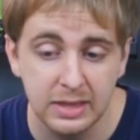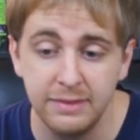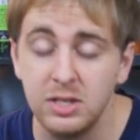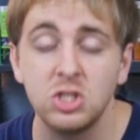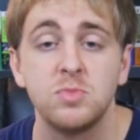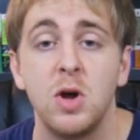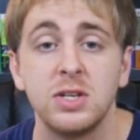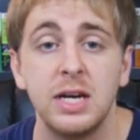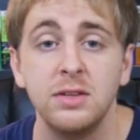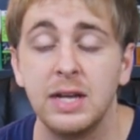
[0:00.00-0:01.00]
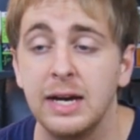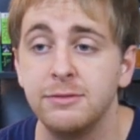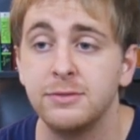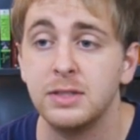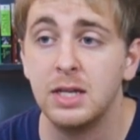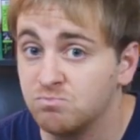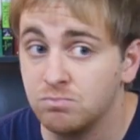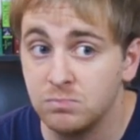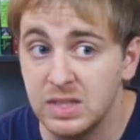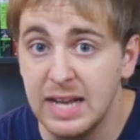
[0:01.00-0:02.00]
living a small town life
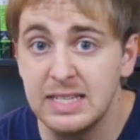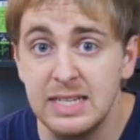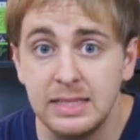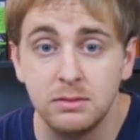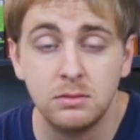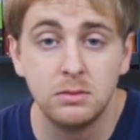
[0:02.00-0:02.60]
and that's it.